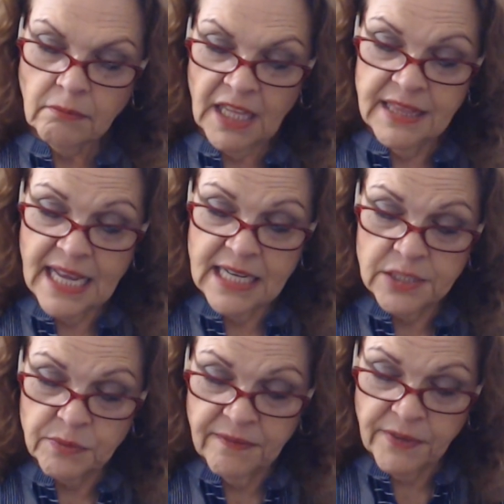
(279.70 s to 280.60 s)
That
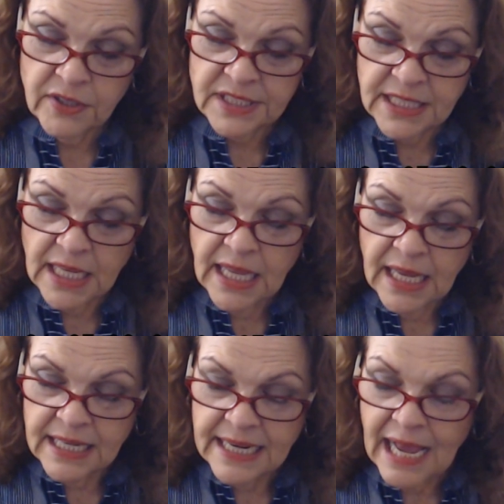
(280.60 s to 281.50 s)
is reversed.
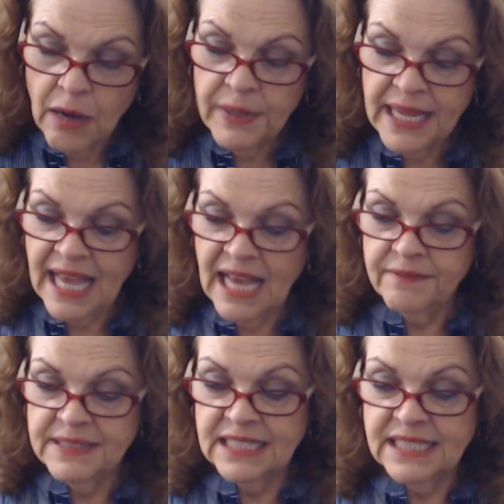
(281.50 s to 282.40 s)
Now we
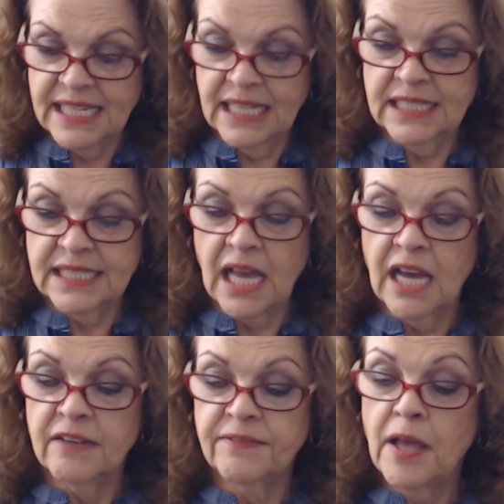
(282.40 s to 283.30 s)
have the Six
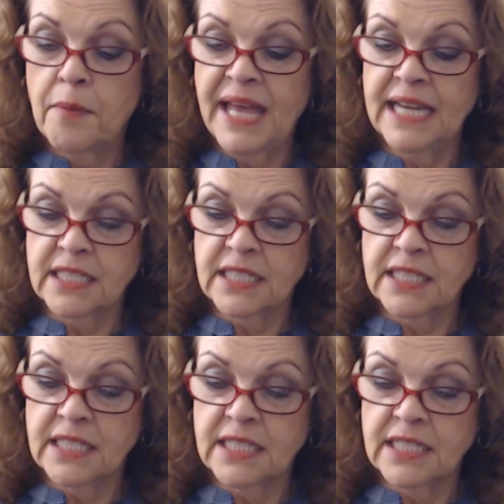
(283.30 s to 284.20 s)
of
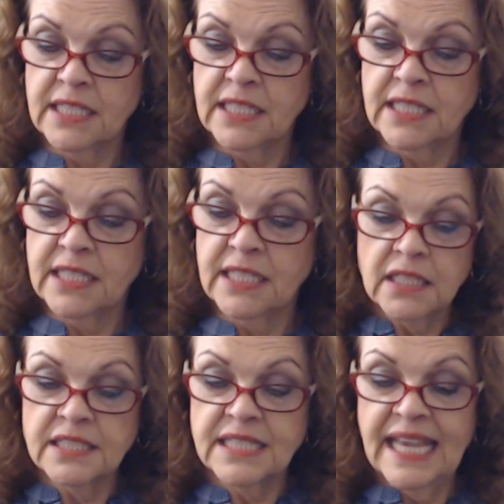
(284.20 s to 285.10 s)
Pentacles.
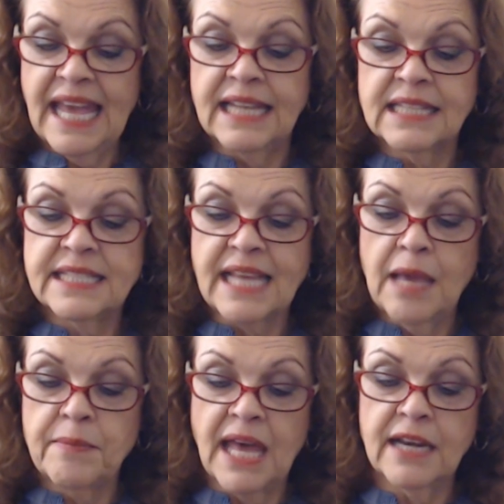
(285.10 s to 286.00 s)
Pentacles again,
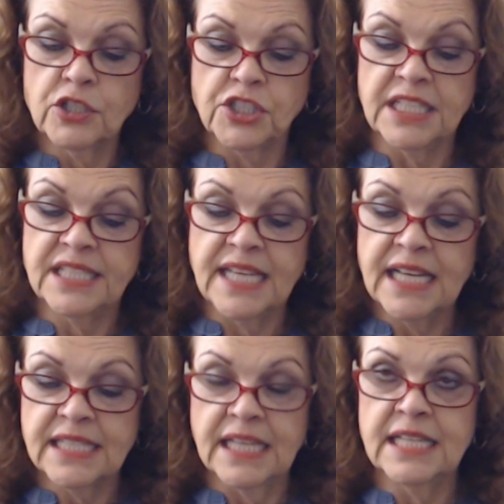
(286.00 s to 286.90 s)
same energy.
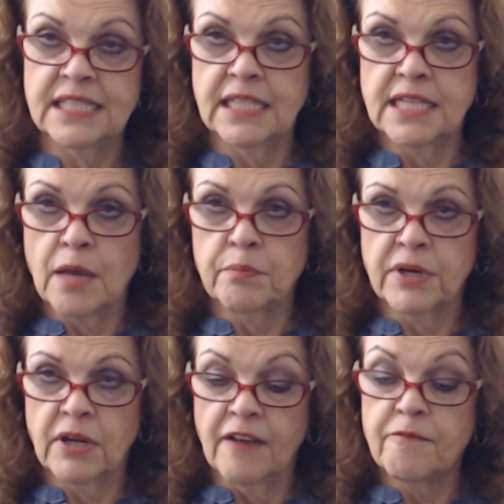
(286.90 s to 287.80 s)
Six is the
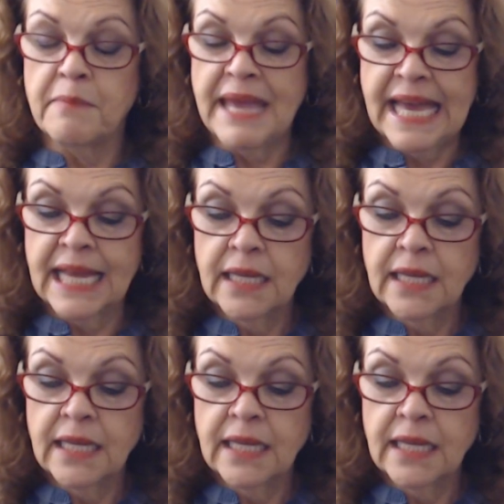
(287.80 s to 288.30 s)
number of man.